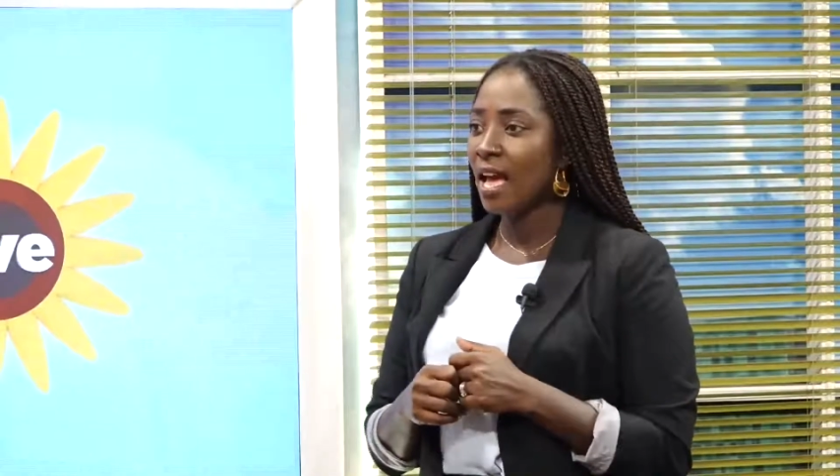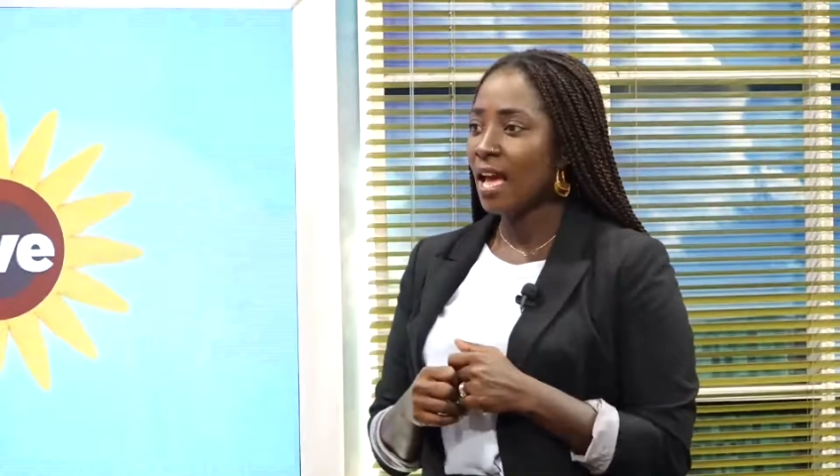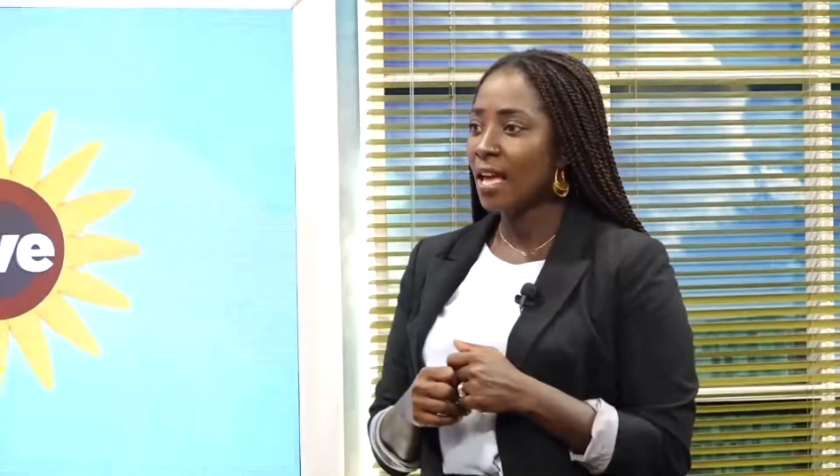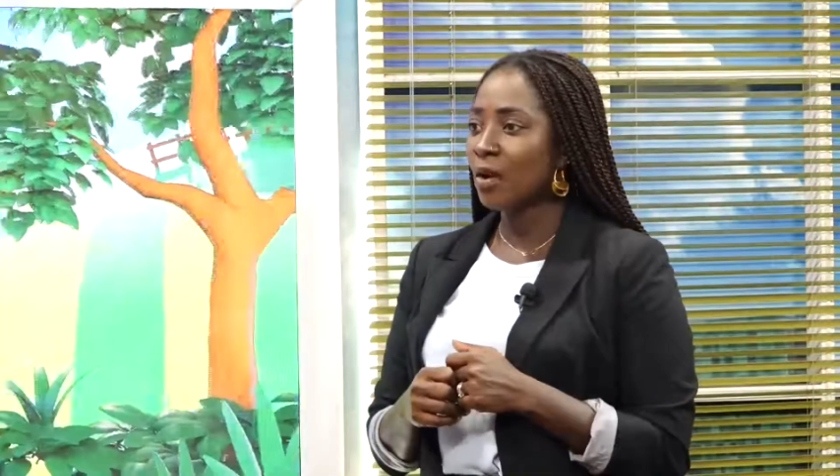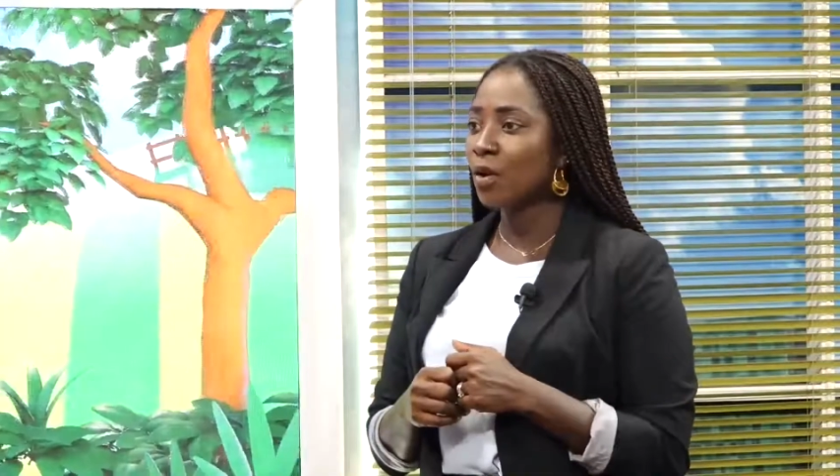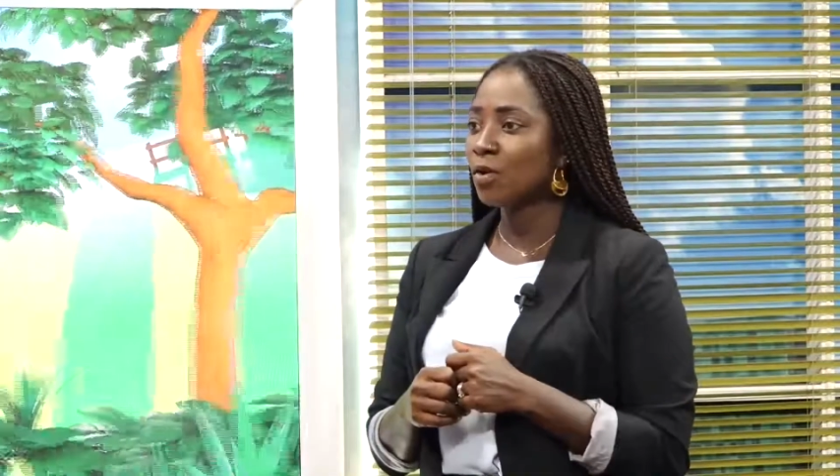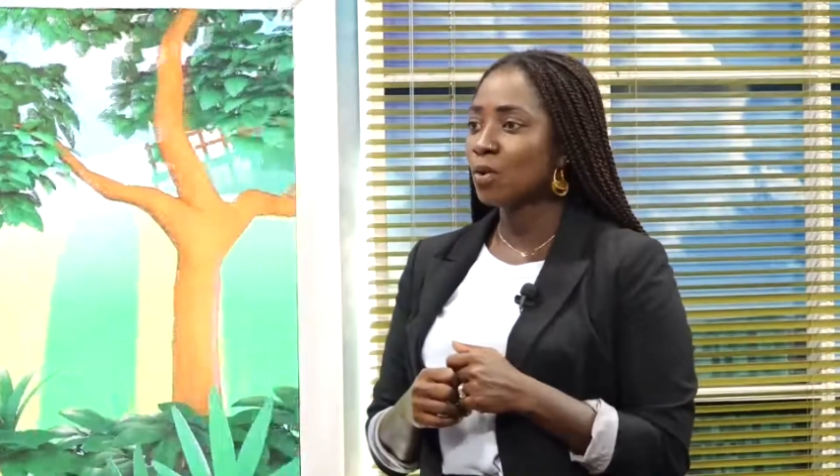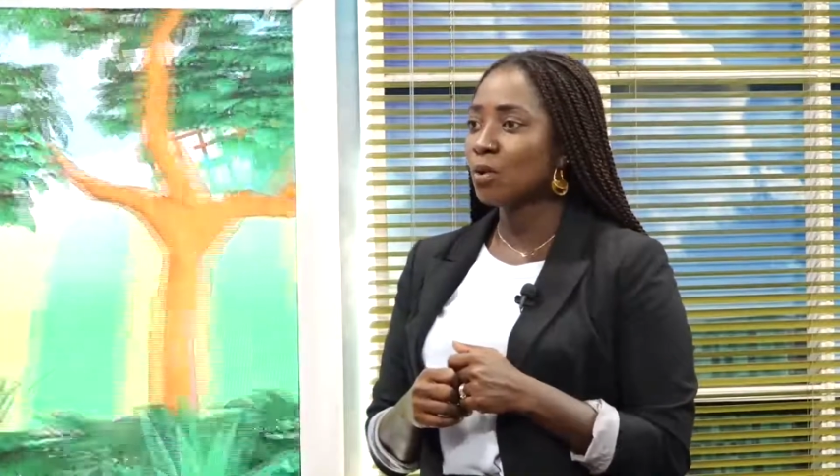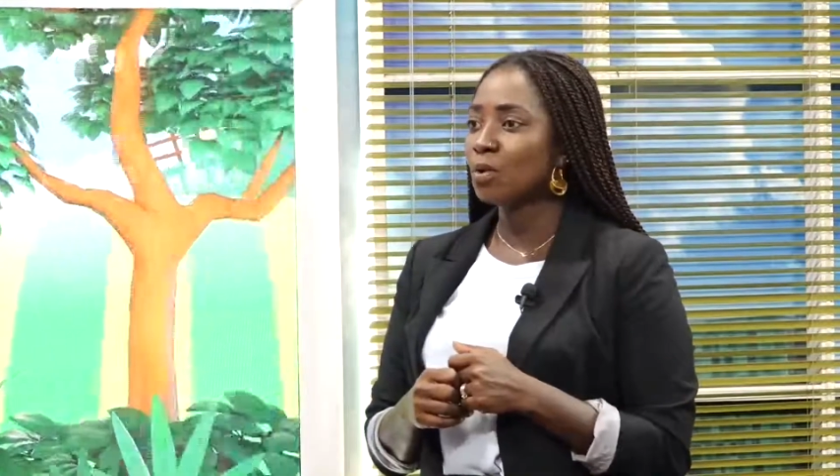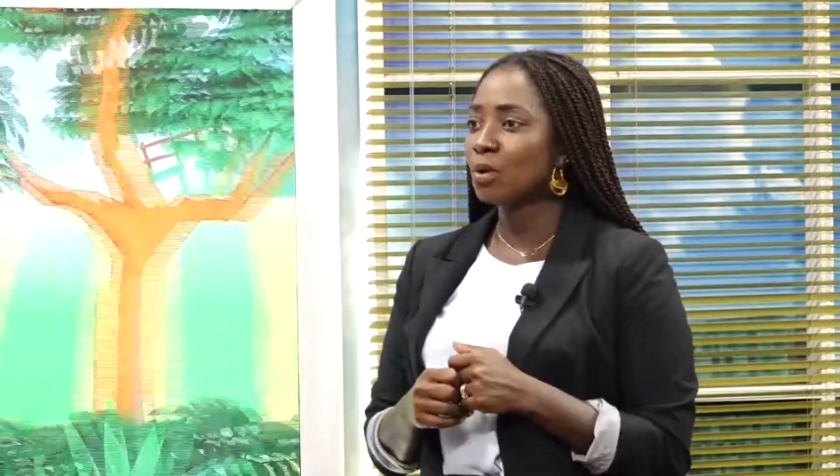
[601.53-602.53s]
and
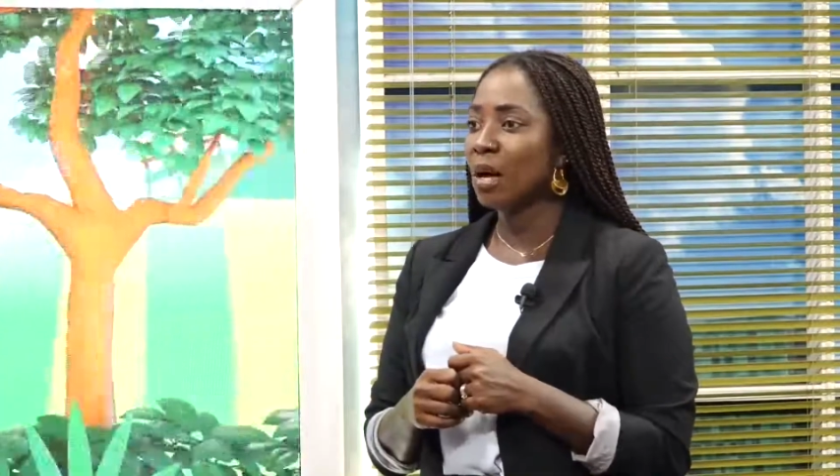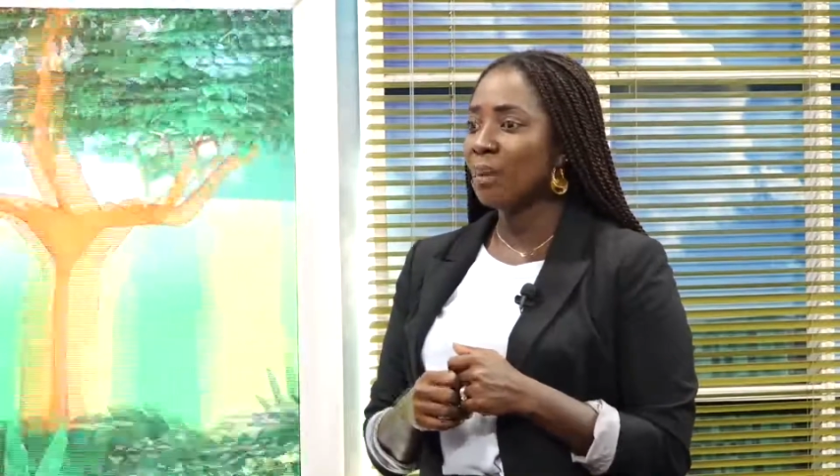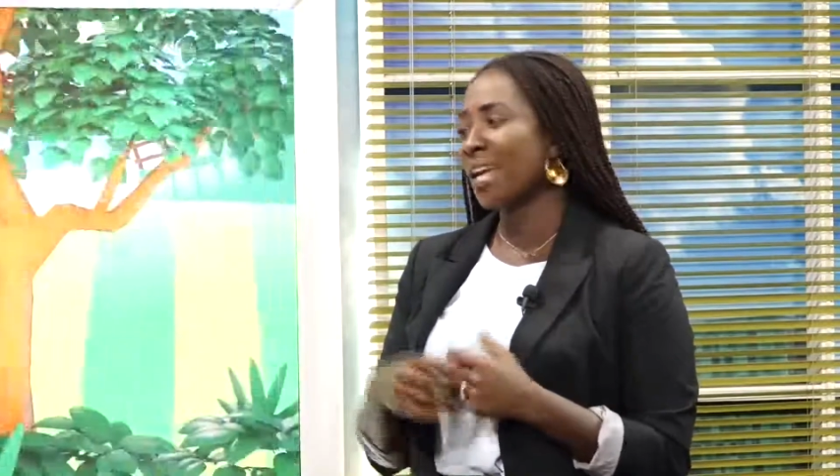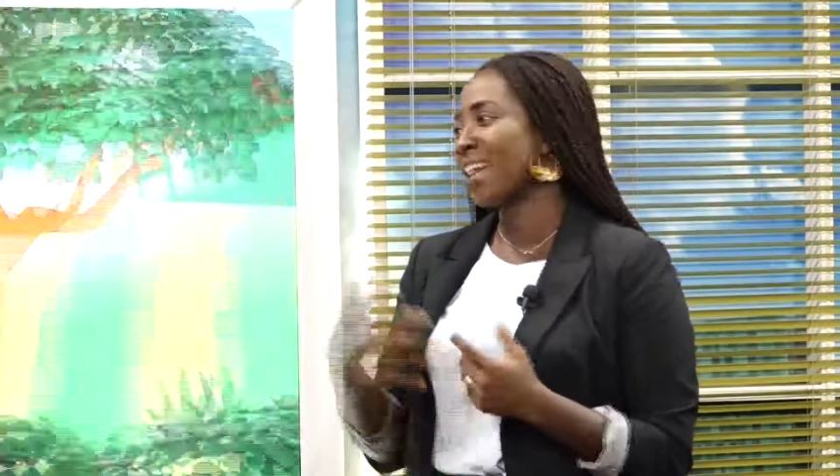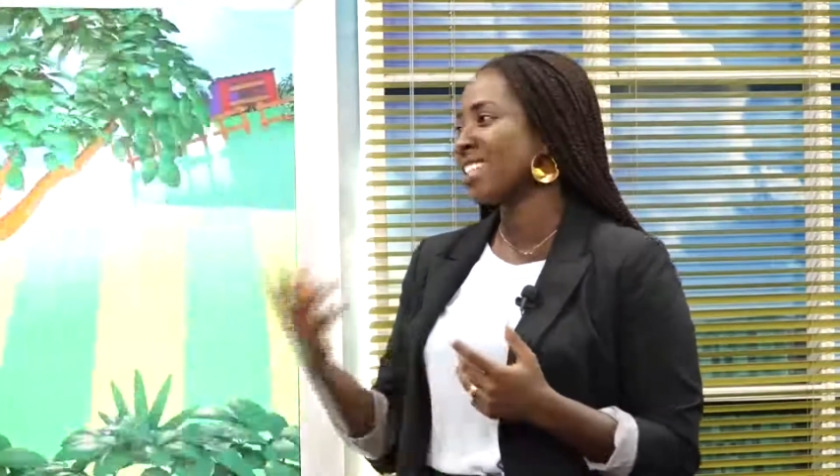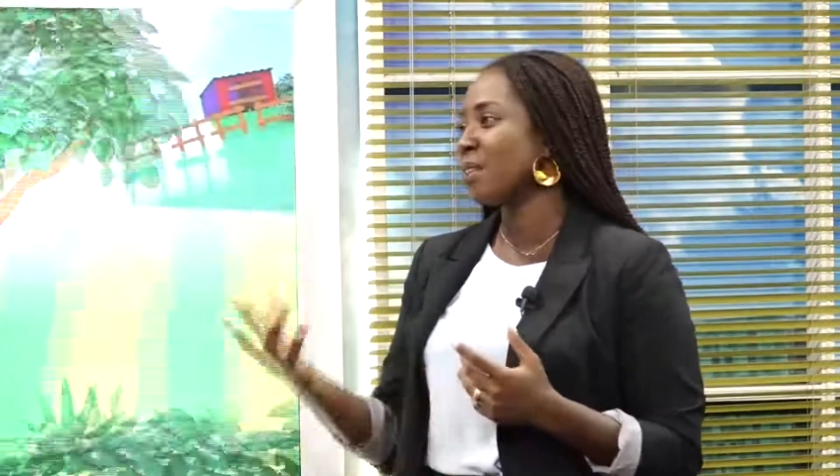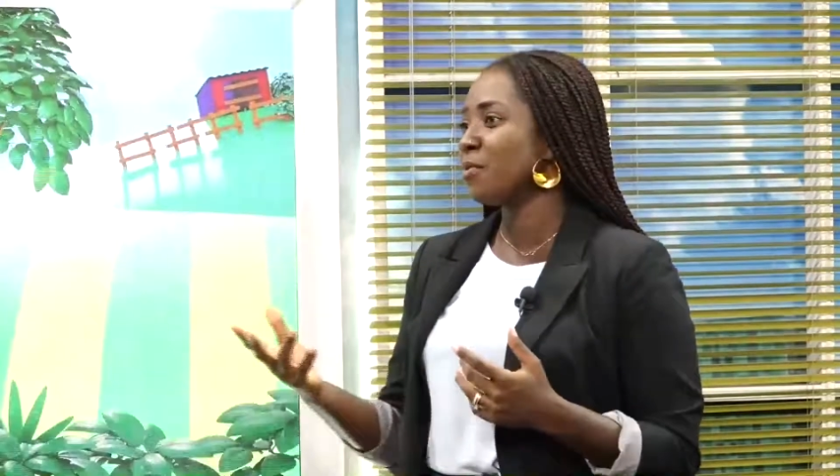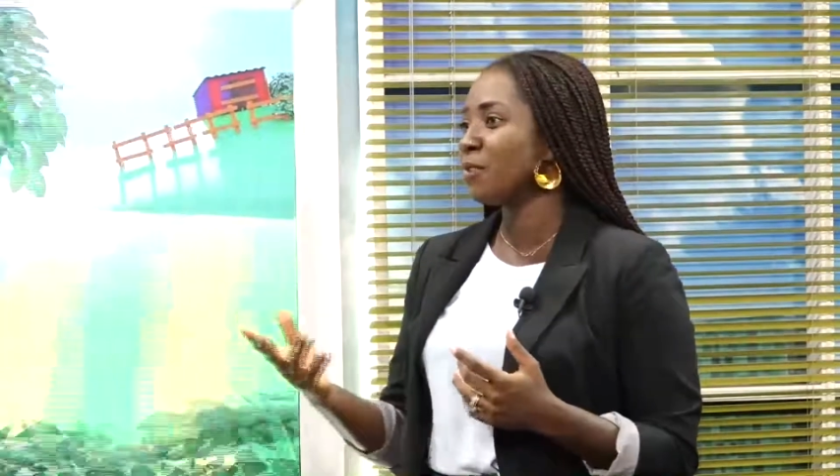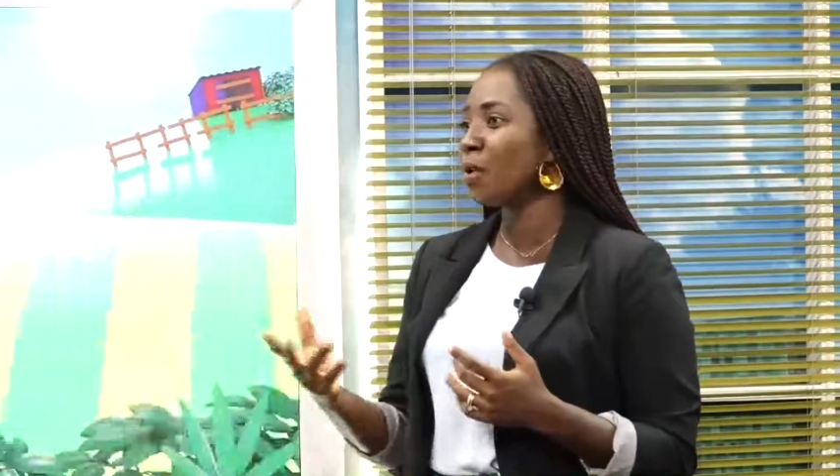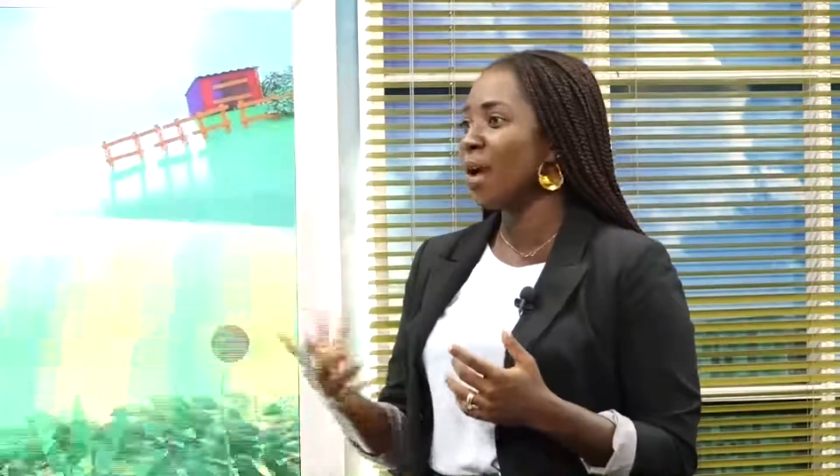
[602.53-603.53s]
also, like I said
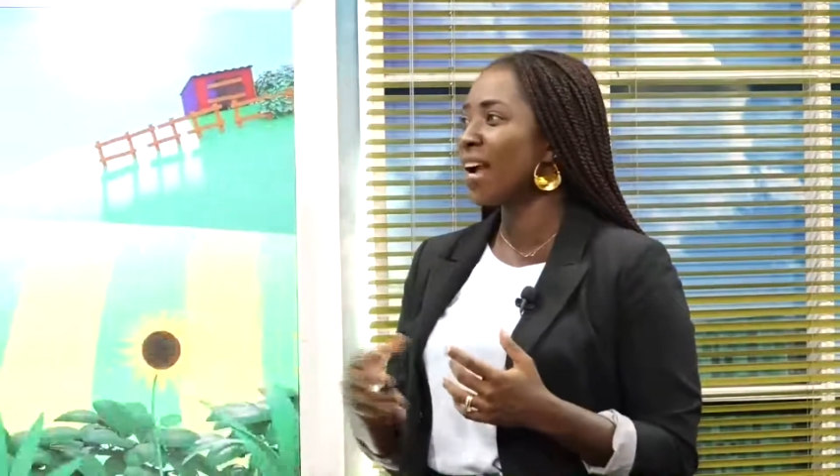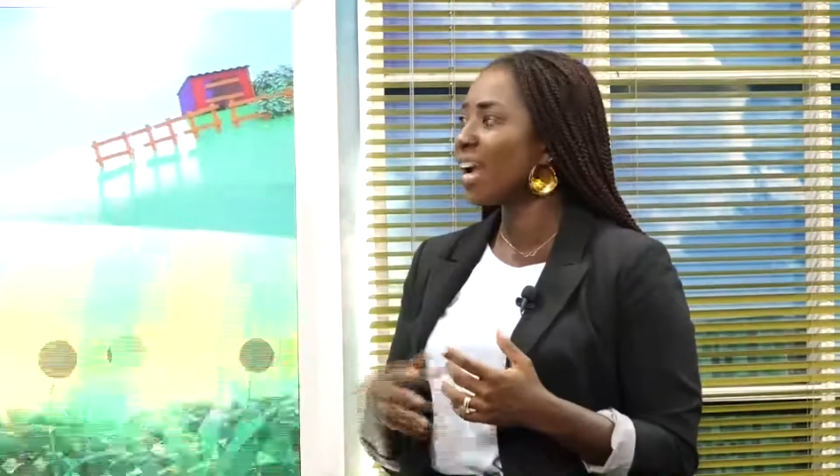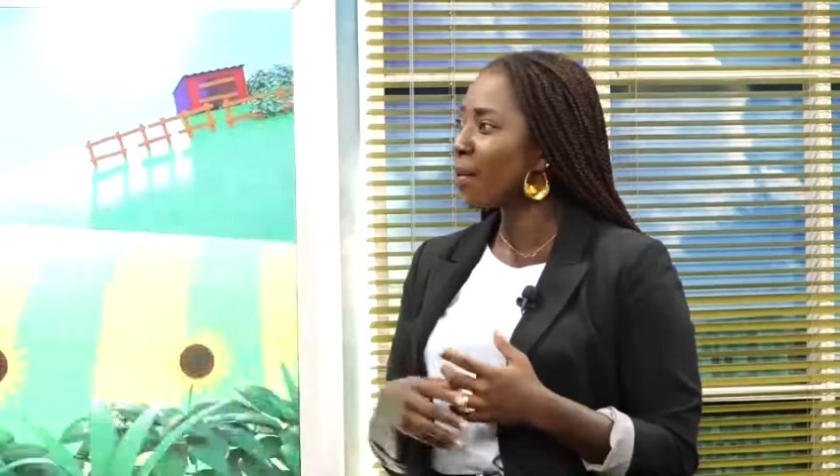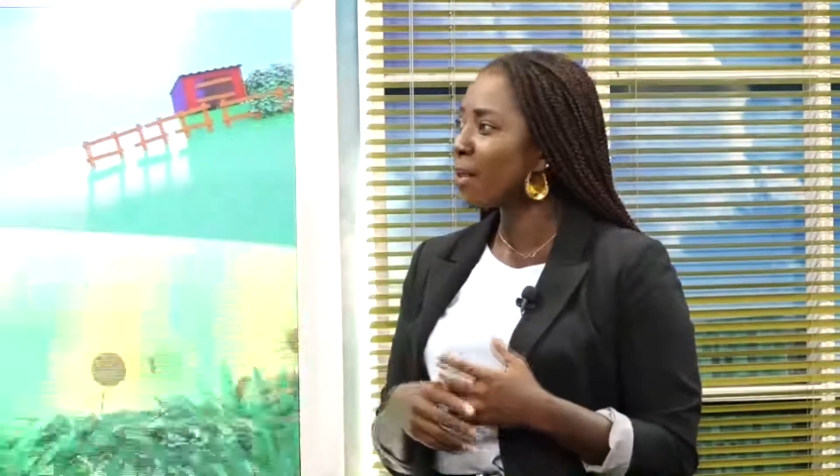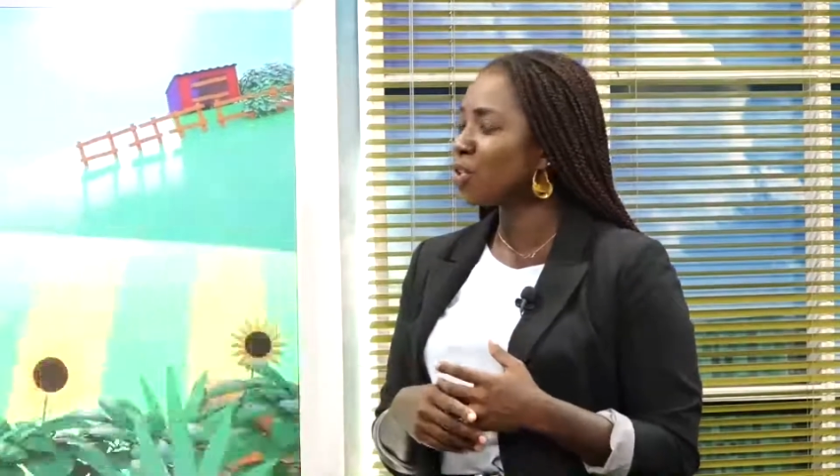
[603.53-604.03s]
before, encourage